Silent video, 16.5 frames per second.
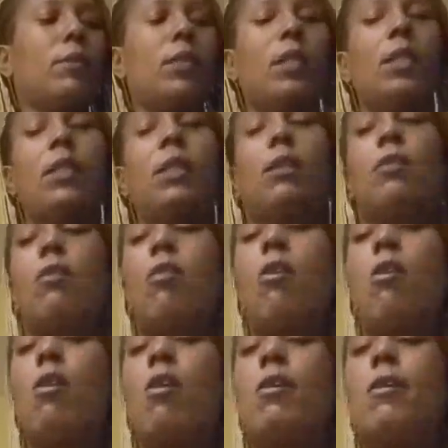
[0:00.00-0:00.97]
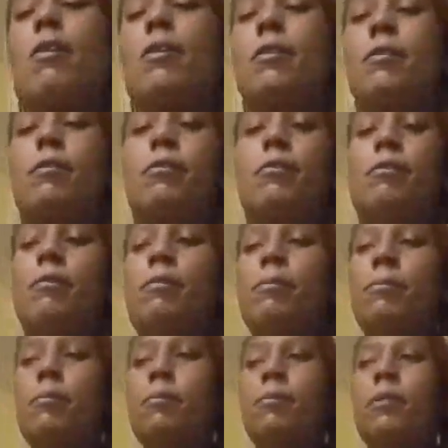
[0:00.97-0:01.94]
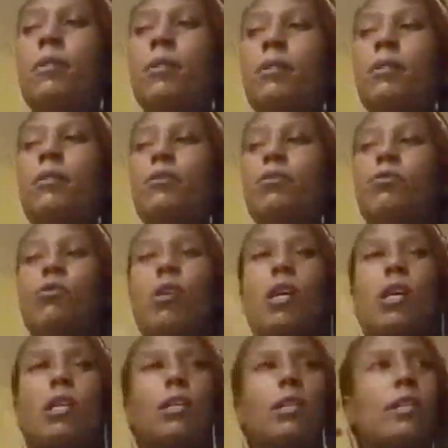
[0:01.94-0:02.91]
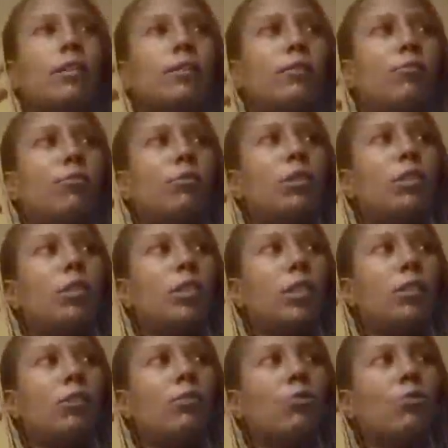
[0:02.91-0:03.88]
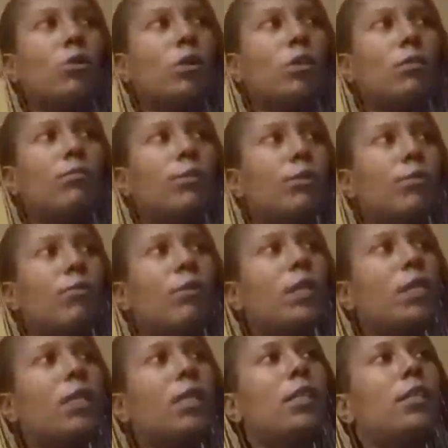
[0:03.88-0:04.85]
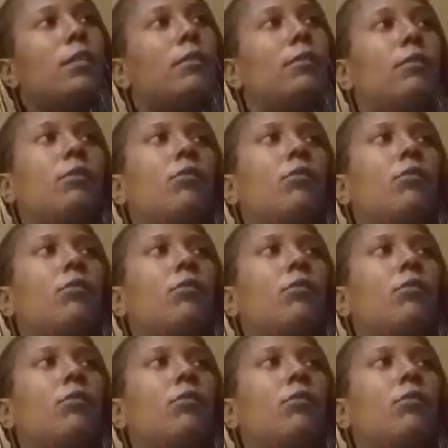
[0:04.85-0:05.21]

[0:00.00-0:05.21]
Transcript: King of Hearts. Trying not to do anything you're going to regret.